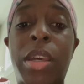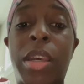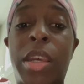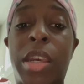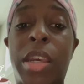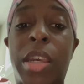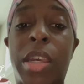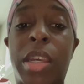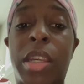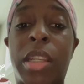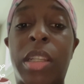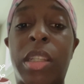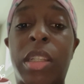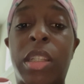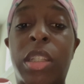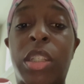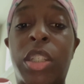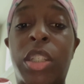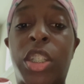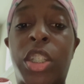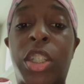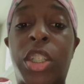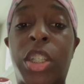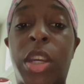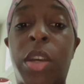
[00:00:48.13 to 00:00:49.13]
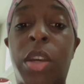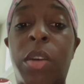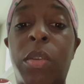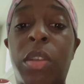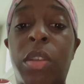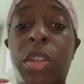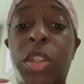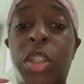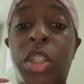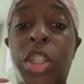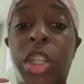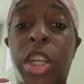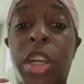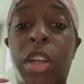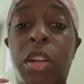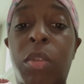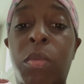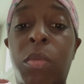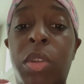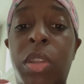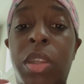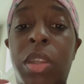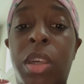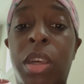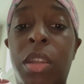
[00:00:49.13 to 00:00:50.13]
and share this channel
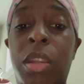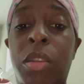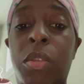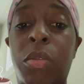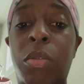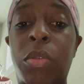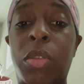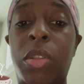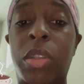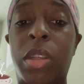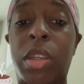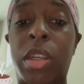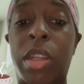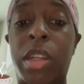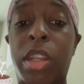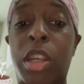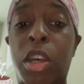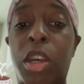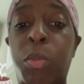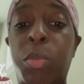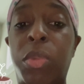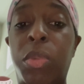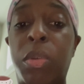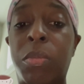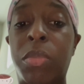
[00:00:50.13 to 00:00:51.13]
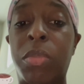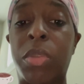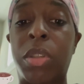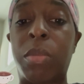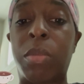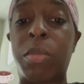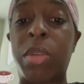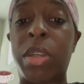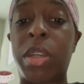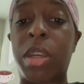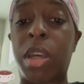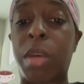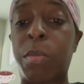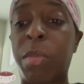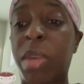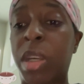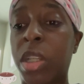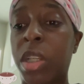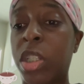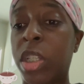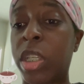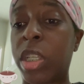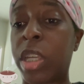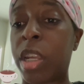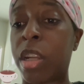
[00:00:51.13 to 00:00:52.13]
with others and help them to become
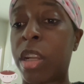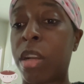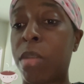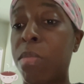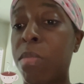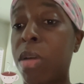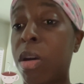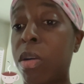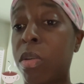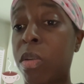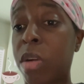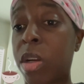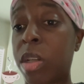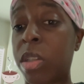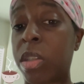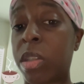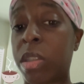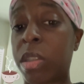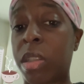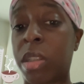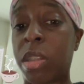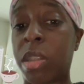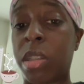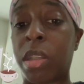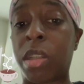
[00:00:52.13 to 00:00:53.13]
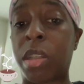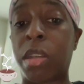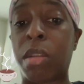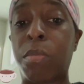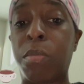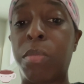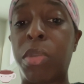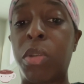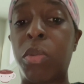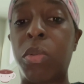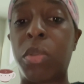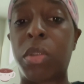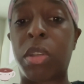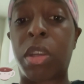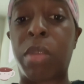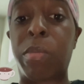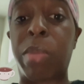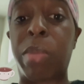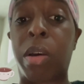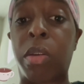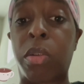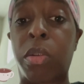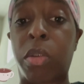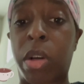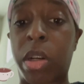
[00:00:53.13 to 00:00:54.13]
educated about narcissistic abuse,
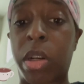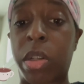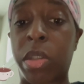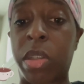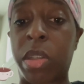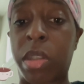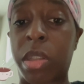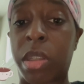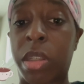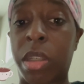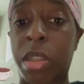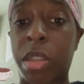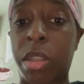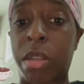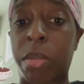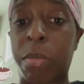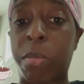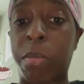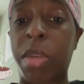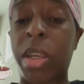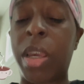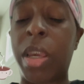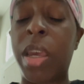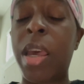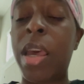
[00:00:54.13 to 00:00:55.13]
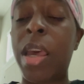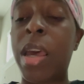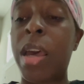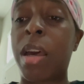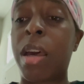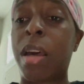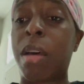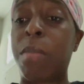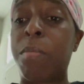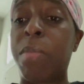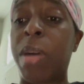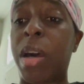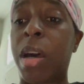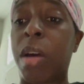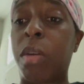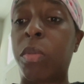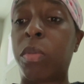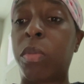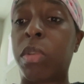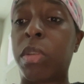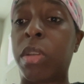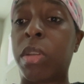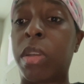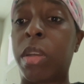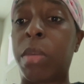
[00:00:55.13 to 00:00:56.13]
about narcissism, about
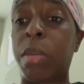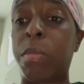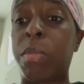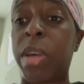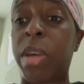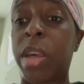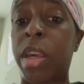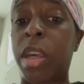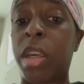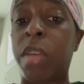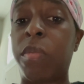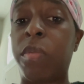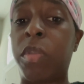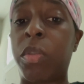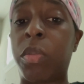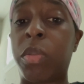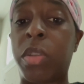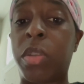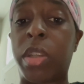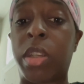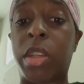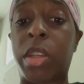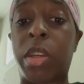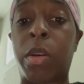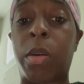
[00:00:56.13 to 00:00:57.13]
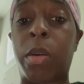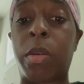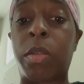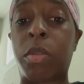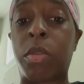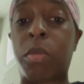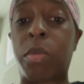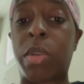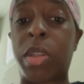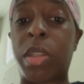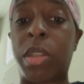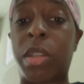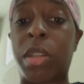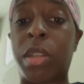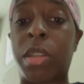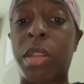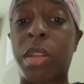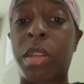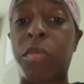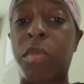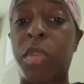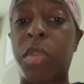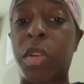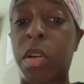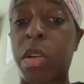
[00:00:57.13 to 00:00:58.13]
the behaviors and characteristics
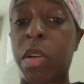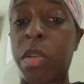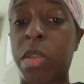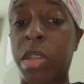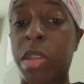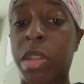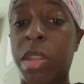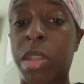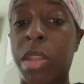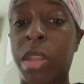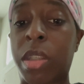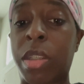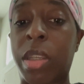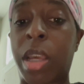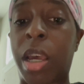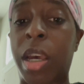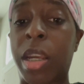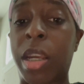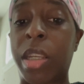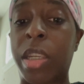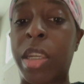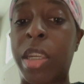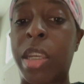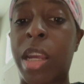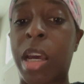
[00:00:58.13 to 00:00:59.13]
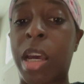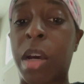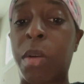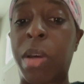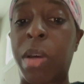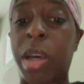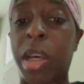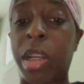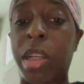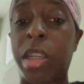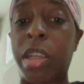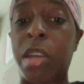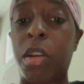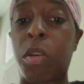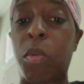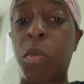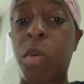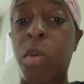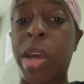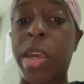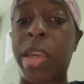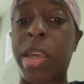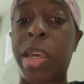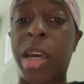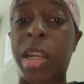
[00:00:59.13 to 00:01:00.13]
of a narcissist, how to get out, how to get
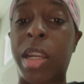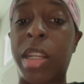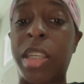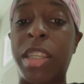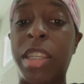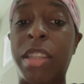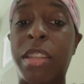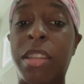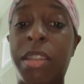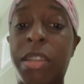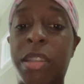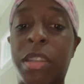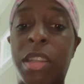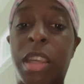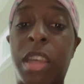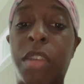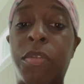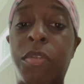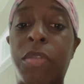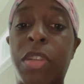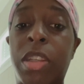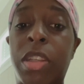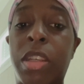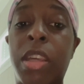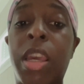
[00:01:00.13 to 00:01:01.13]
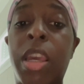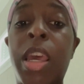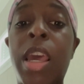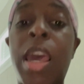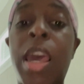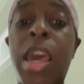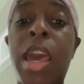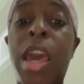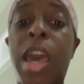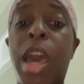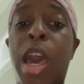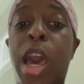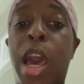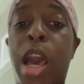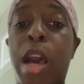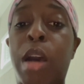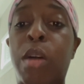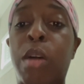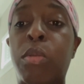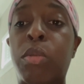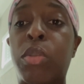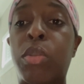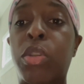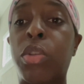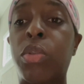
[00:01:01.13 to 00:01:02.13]
away, how to get to safety,
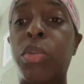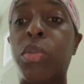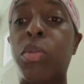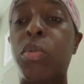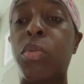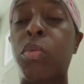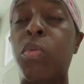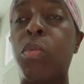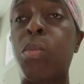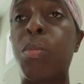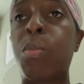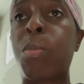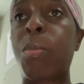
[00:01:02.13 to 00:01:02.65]
how to